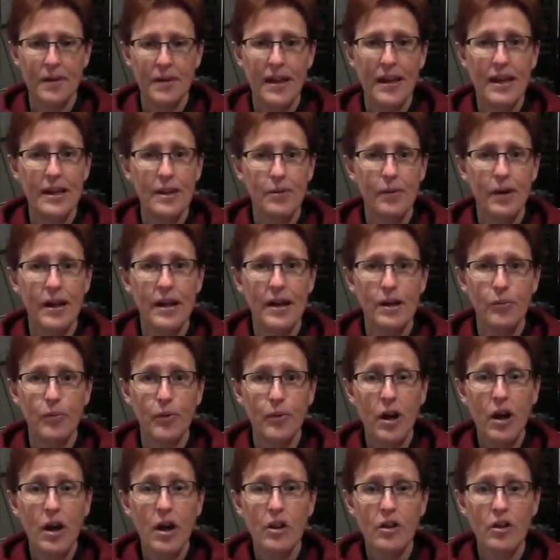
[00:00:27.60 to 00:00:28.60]
Anyway,
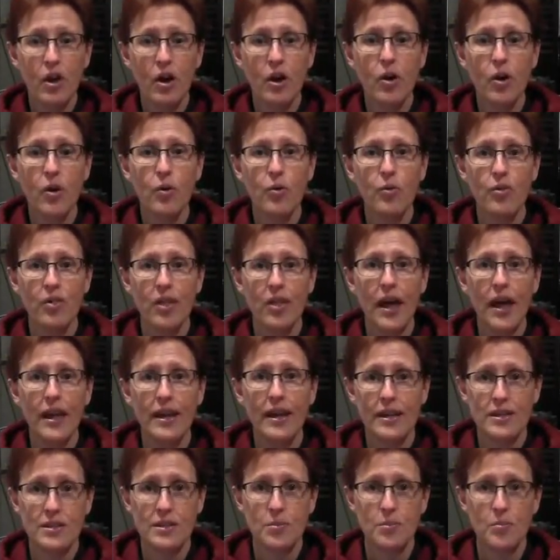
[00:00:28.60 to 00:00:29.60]
we all know
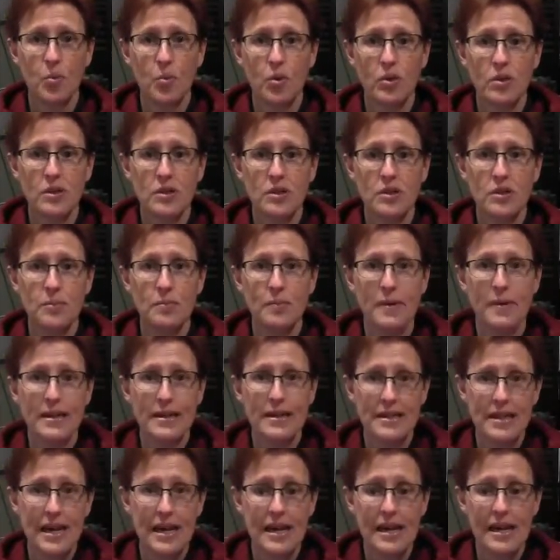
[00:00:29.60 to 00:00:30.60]
that it's important to
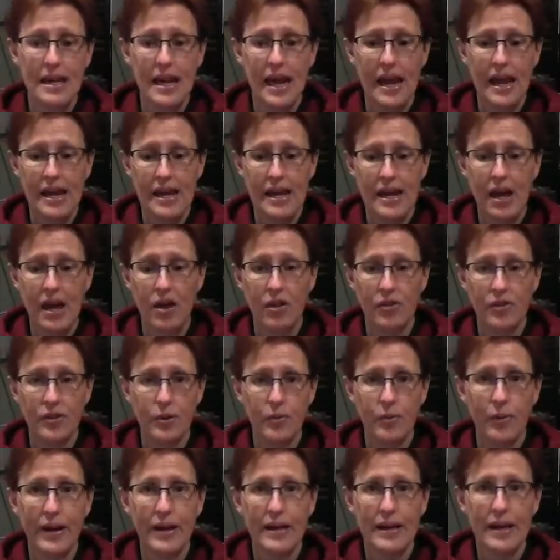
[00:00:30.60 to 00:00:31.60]
maintain a
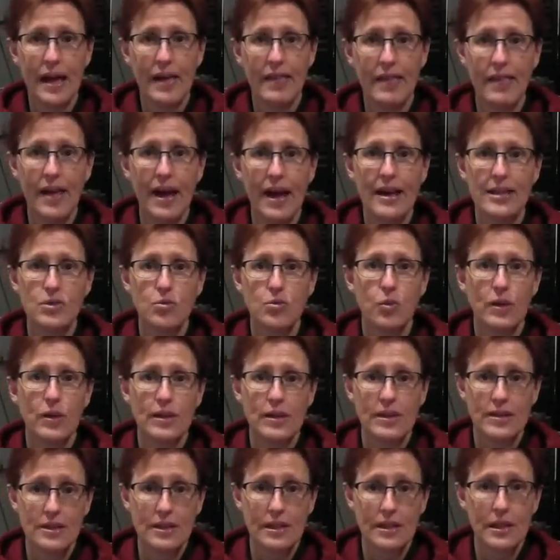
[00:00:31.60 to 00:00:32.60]
healthy weight, and that's what
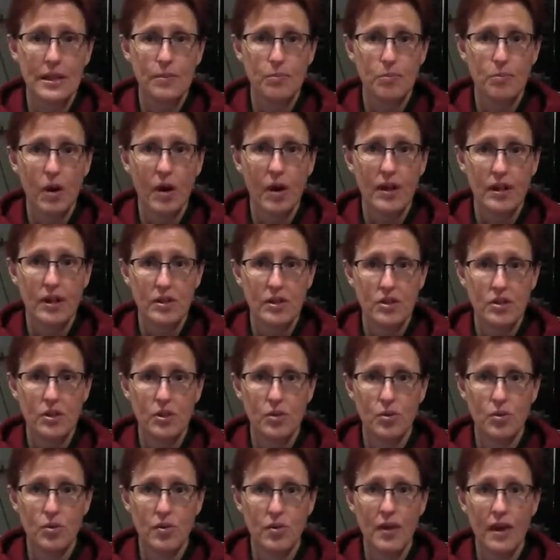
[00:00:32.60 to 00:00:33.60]
the Slique products
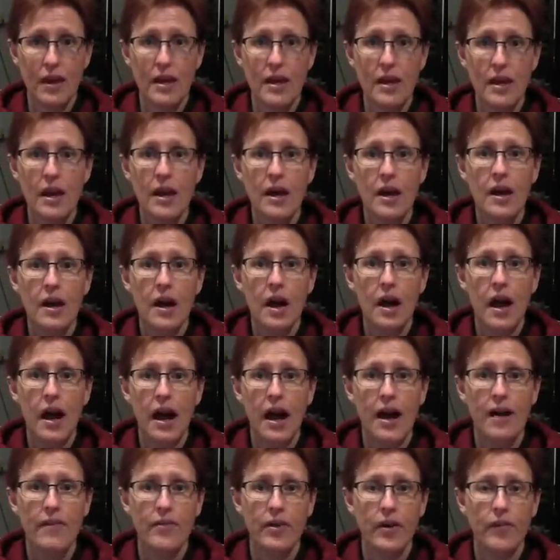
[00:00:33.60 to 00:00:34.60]
do. They
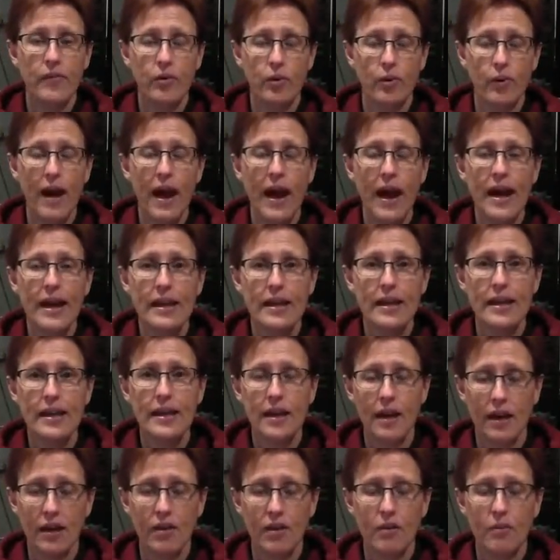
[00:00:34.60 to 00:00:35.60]
have a
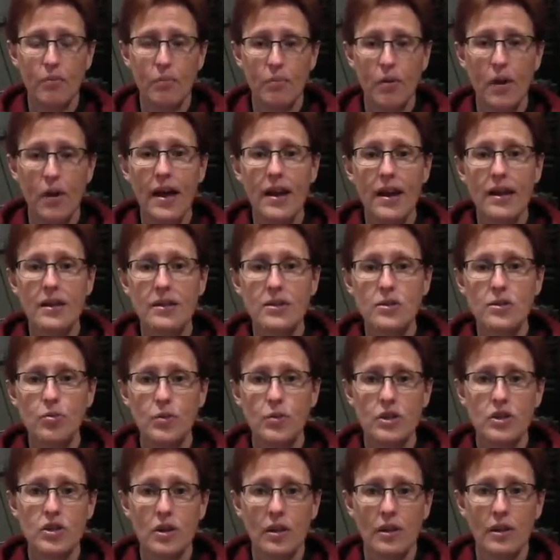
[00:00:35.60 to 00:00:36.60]
variety of products
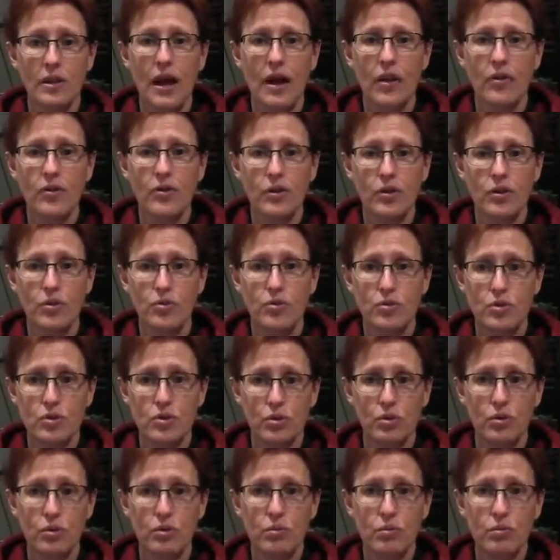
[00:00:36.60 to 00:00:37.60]
which allow you
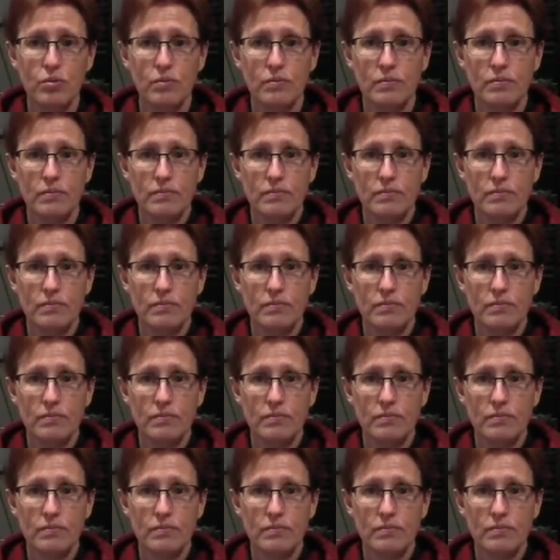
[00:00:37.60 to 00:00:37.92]
to,